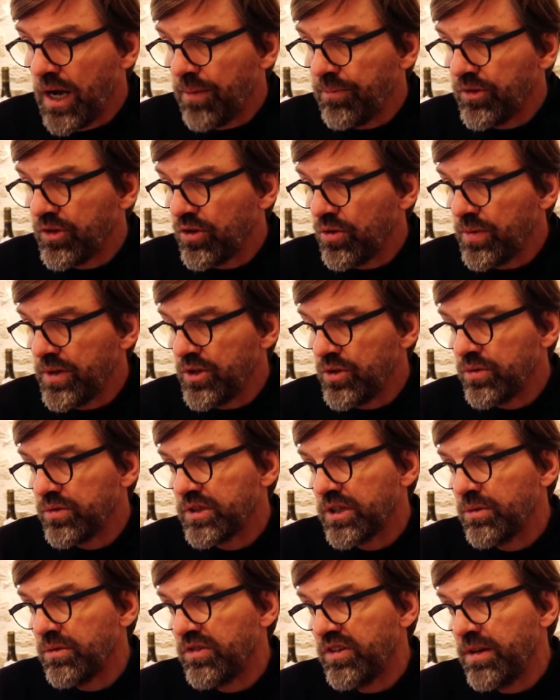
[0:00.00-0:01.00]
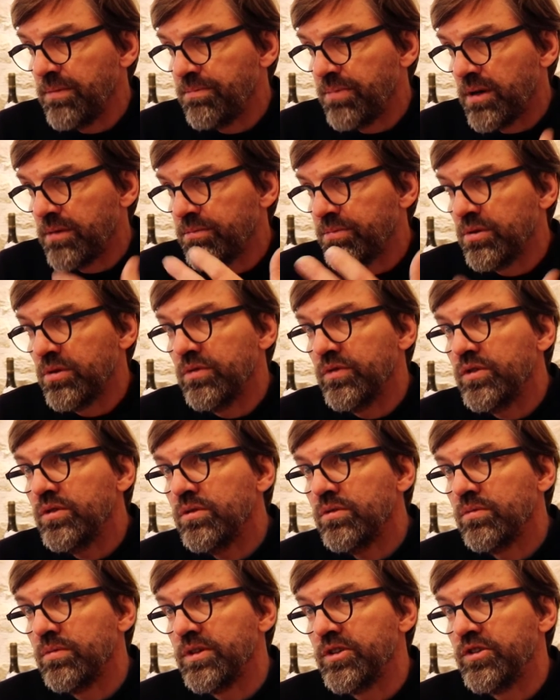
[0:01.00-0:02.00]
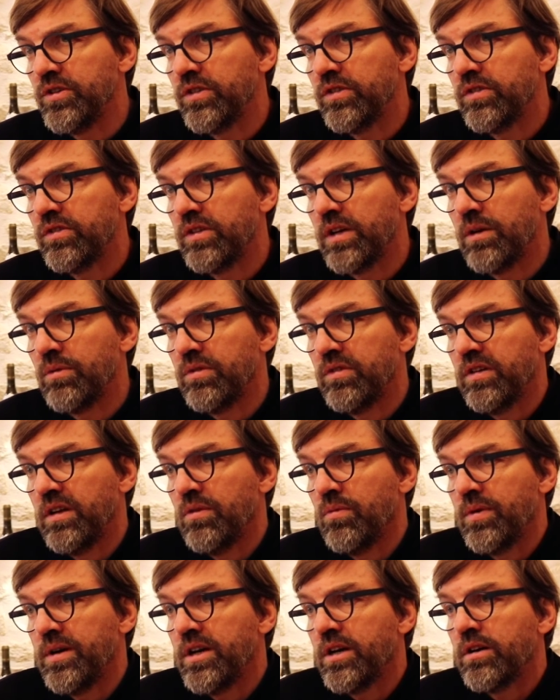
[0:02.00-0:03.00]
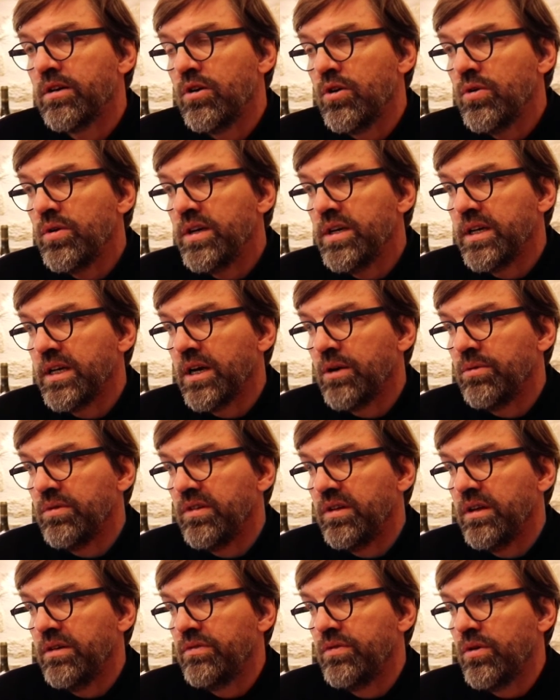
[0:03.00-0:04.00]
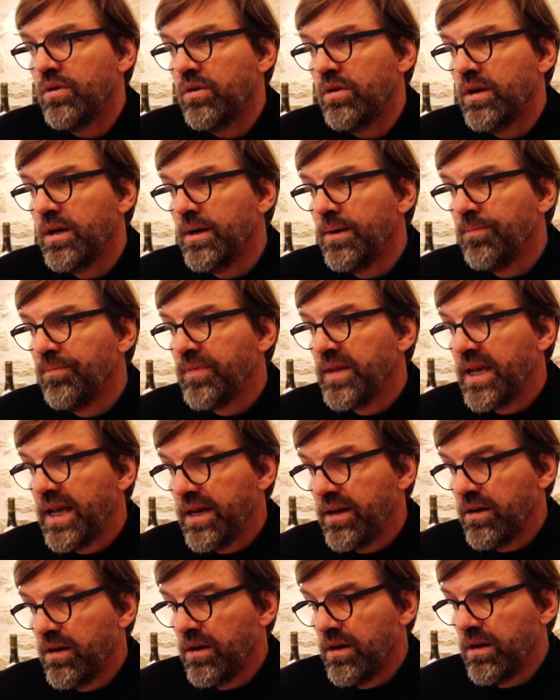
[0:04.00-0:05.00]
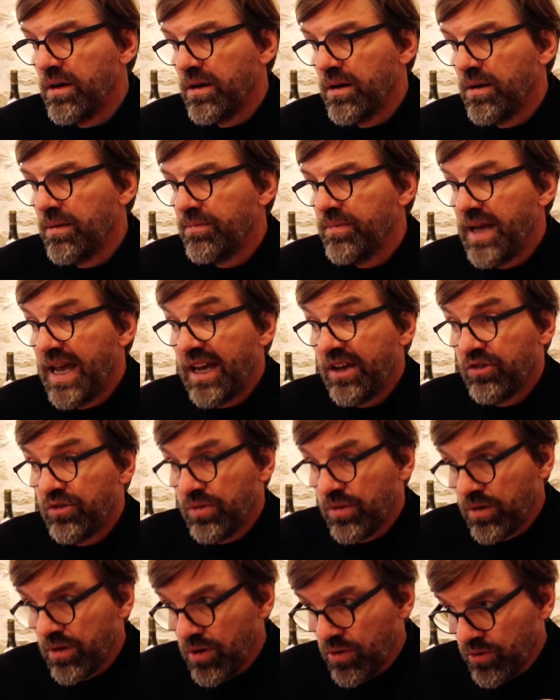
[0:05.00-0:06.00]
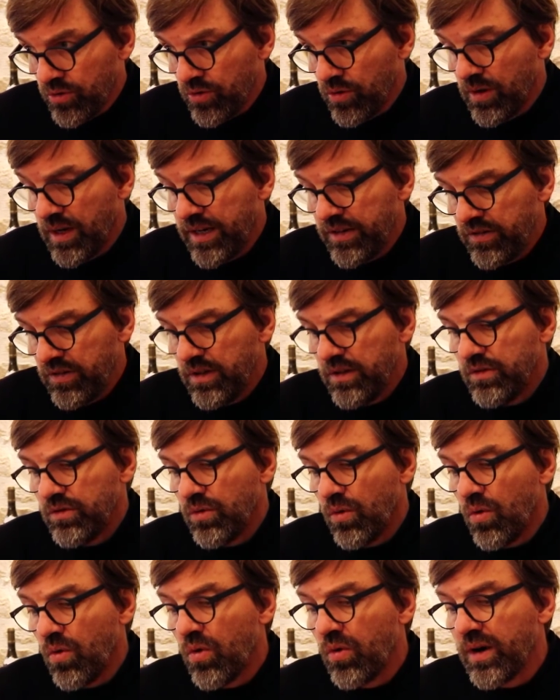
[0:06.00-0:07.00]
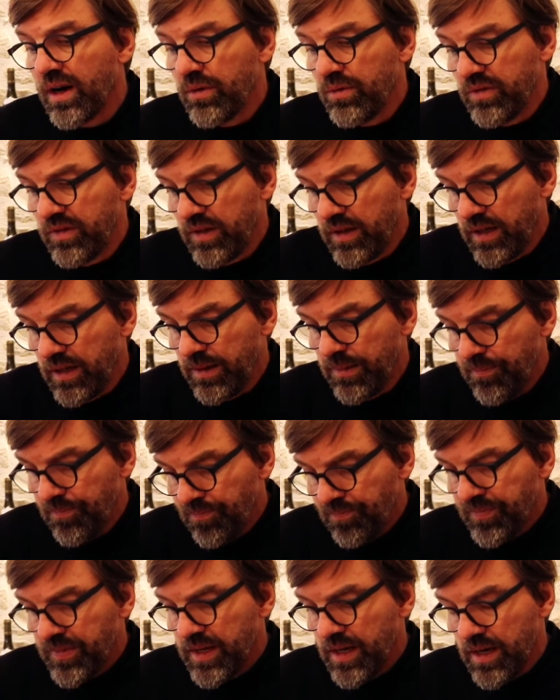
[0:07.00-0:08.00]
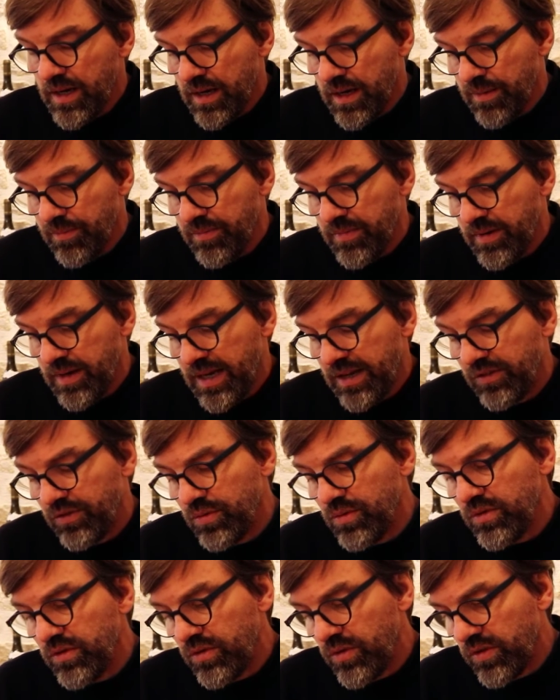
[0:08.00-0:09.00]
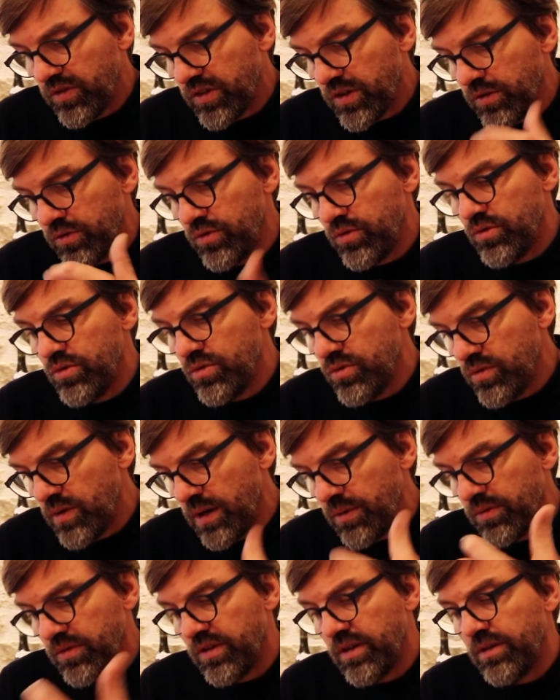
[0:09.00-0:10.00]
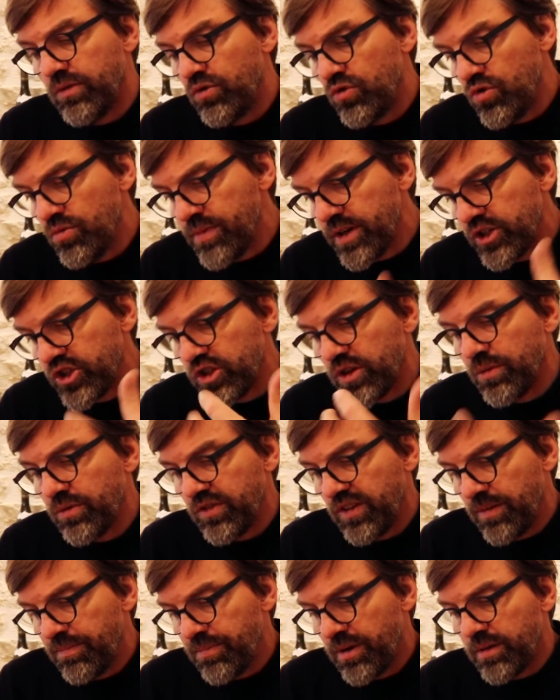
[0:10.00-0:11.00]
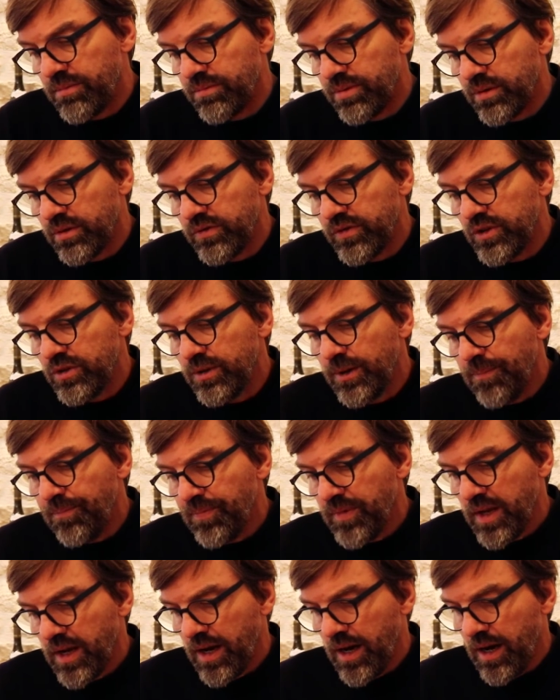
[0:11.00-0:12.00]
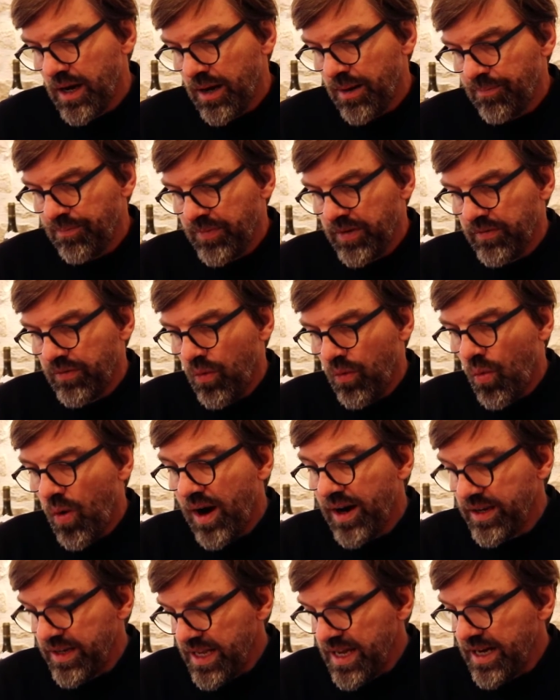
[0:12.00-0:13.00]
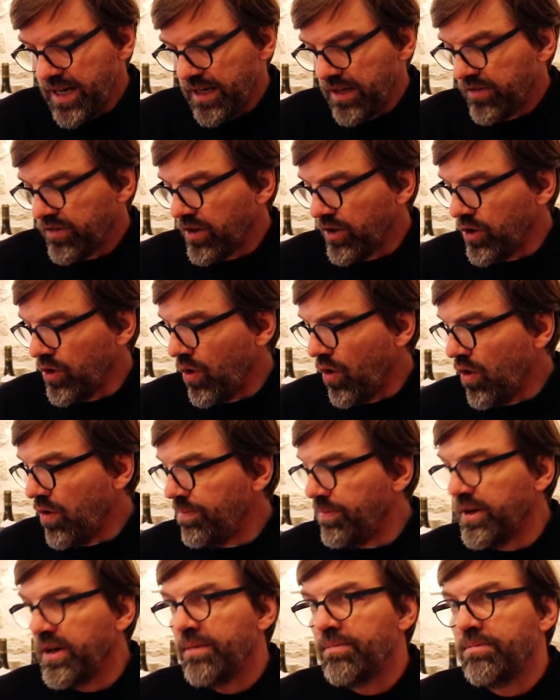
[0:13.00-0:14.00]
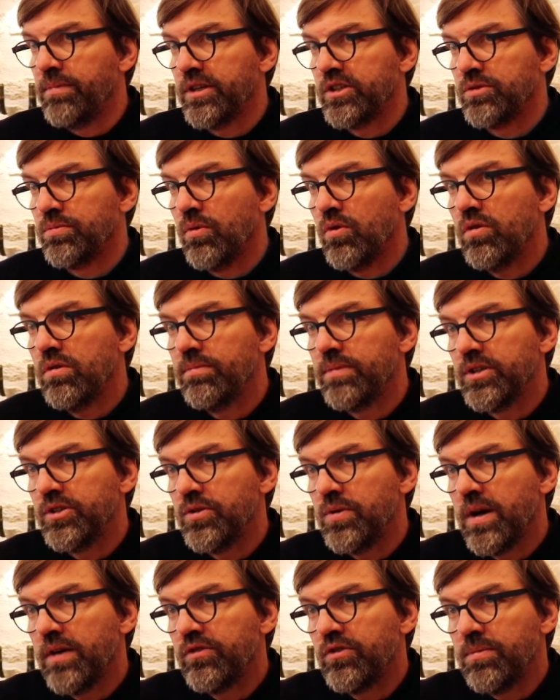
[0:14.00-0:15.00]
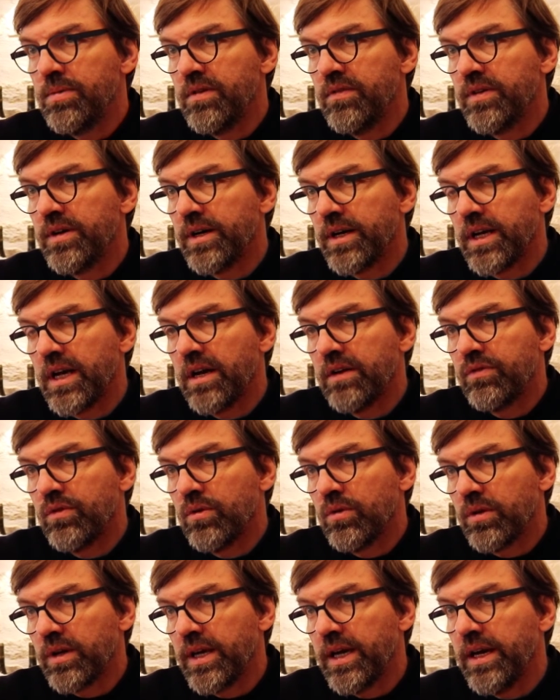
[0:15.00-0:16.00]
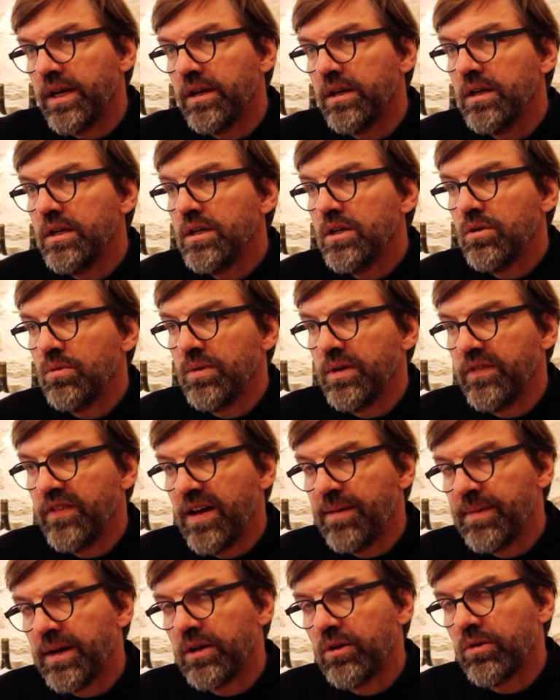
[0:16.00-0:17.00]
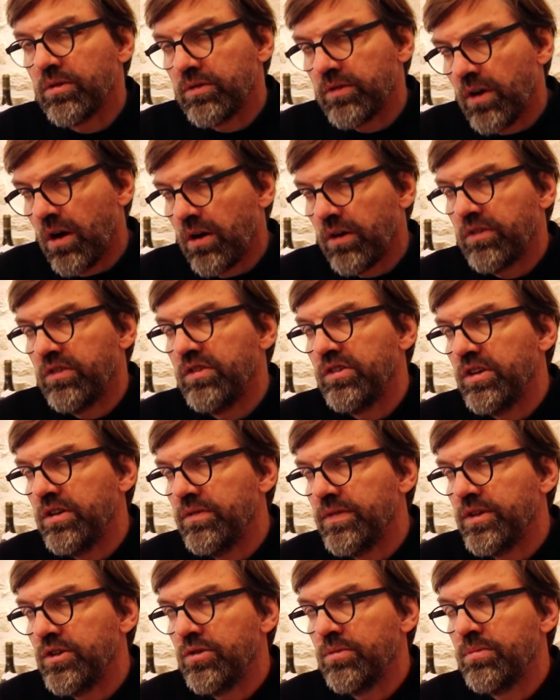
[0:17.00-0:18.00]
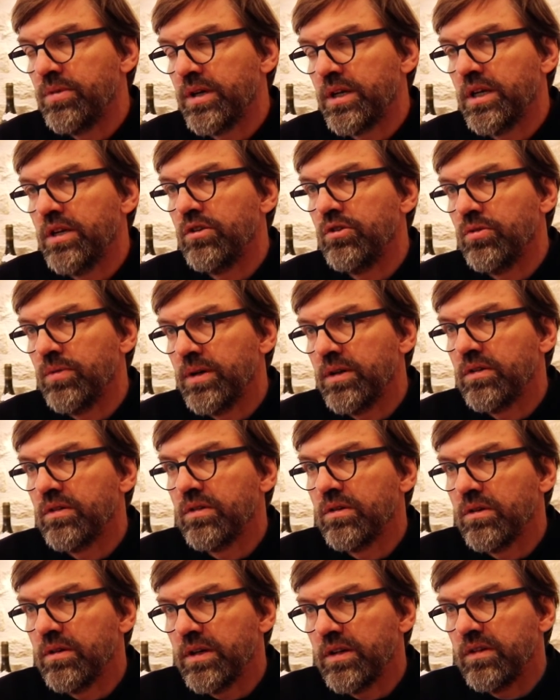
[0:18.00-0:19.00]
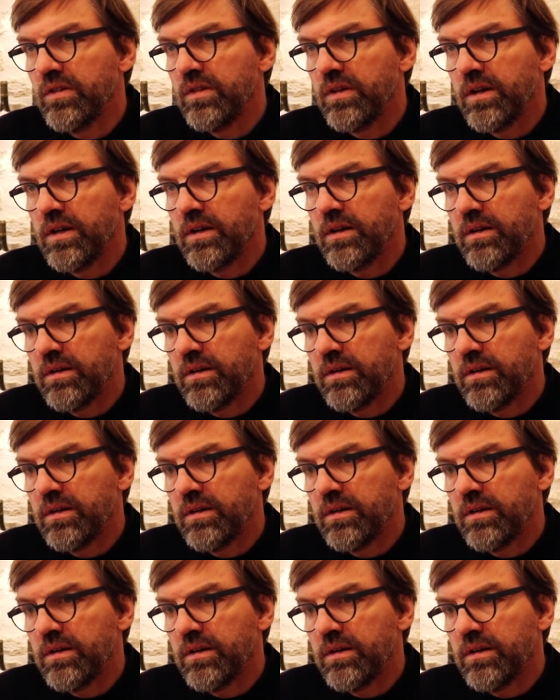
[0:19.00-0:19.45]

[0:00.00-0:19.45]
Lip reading: So we don't, I would say, pump over. We just, I would say, we're not looking, I would say, for extra autolysis, or I would say, as soon as you start to do, I would say, too much, I would say, pump over, the wine, it's going to open up much more, but you have to be very careful, again, with the amount of oxygen that you bring into it. So it's...